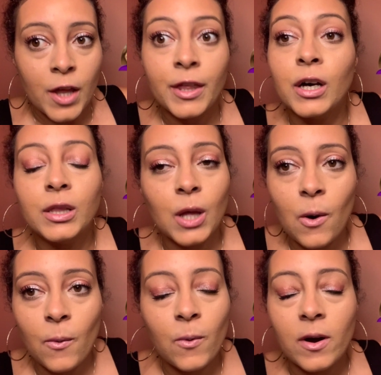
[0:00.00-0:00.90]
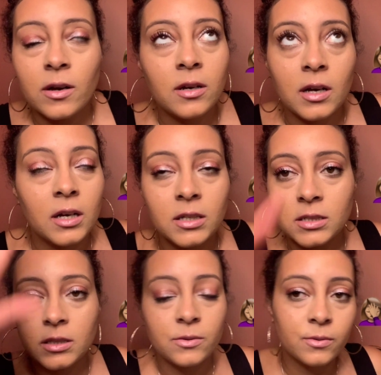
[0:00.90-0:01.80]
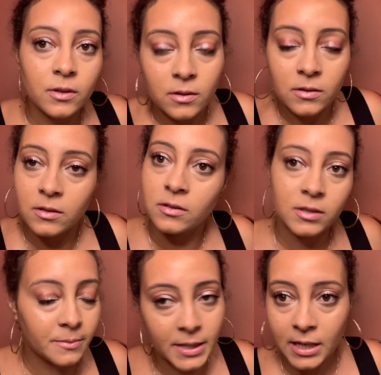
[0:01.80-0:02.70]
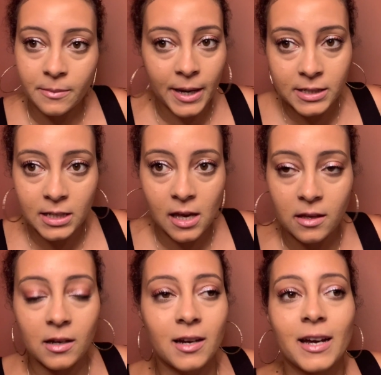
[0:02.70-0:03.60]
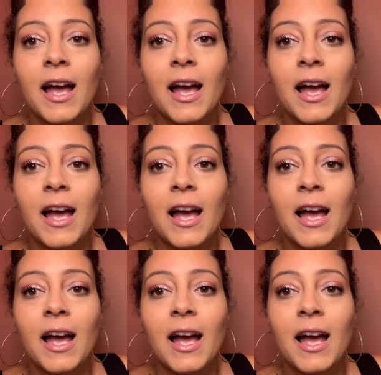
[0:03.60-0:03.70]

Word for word: The glow, whoo, let me get it back together.